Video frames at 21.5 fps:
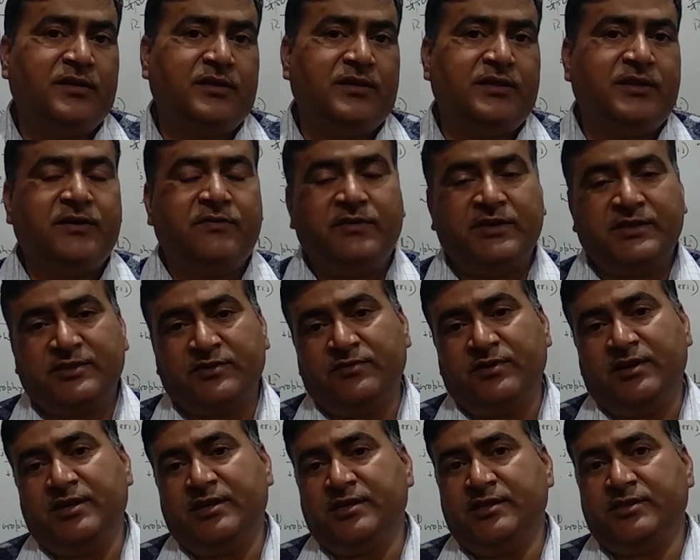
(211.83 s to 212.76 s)
the
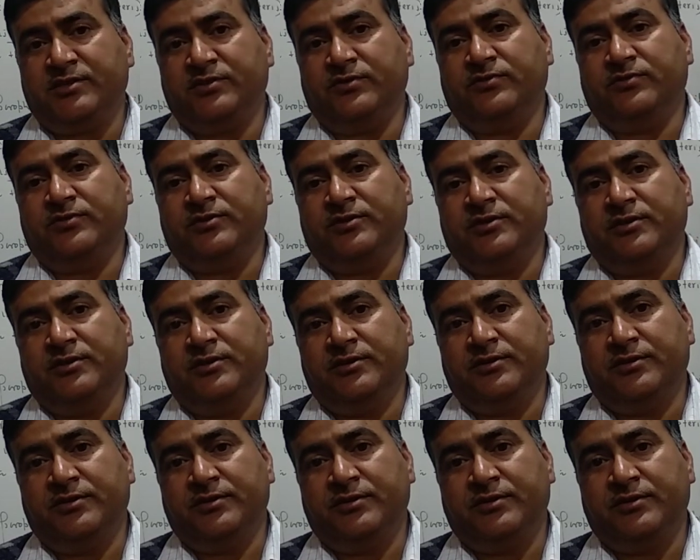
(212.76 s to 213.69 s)
vascular tissues,
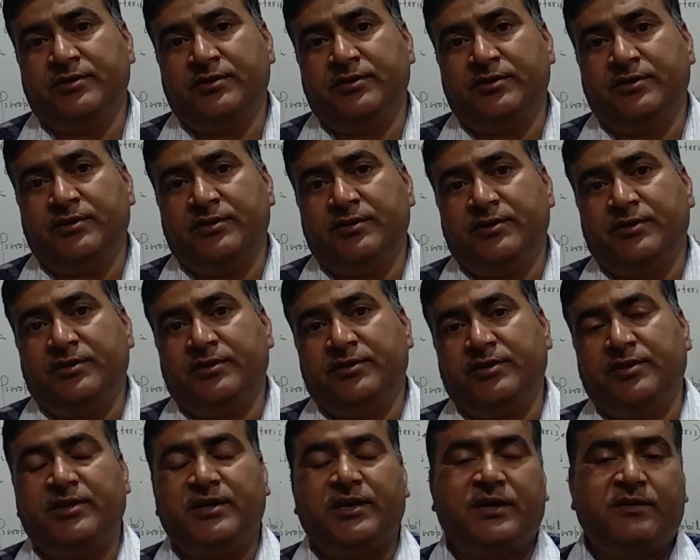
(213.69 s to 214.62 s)

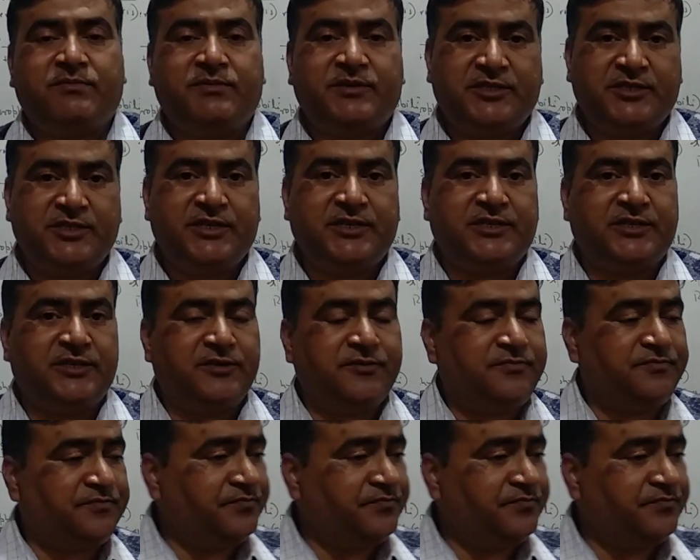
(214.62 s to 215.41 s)
they are present.